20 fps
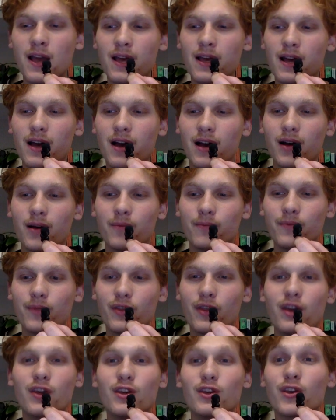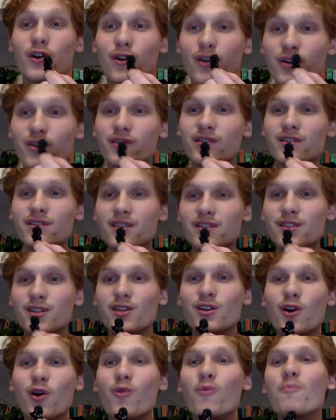um, they yearned to
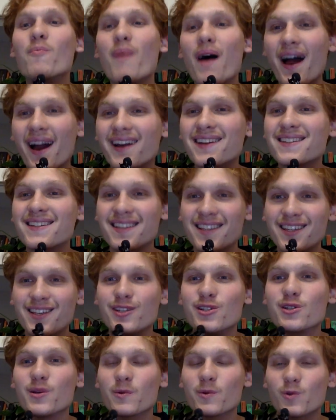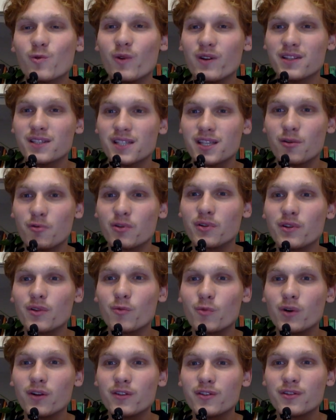go back to Egypt once they were in the
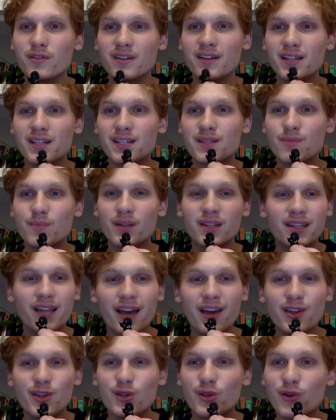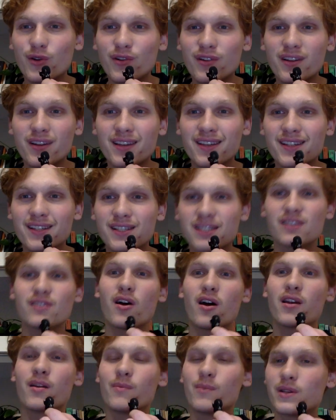wilderness. But that yearning is
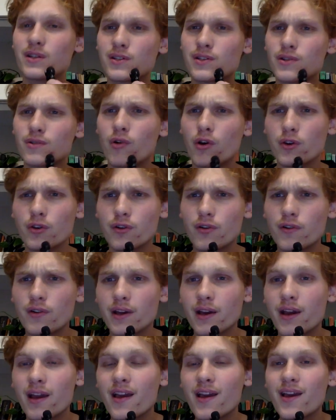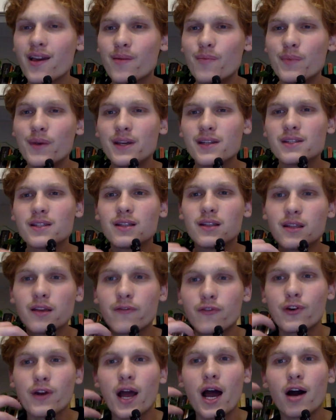synonymous to our yearning being
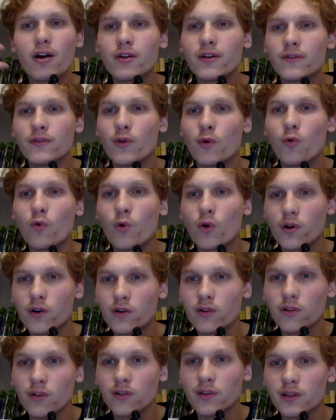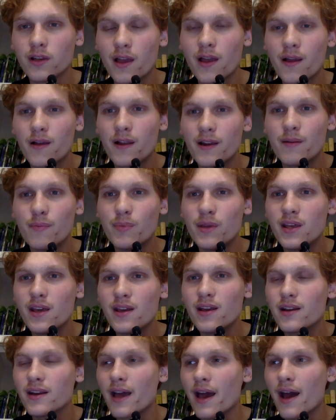delivered out of the world,
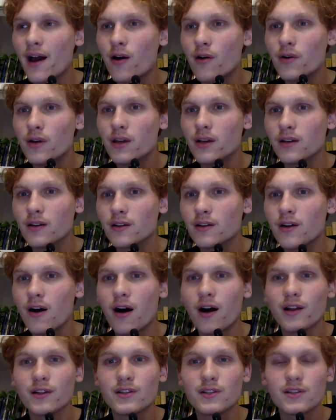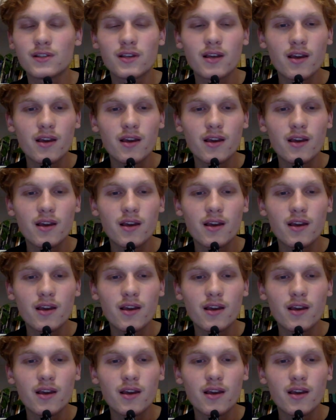being now in God's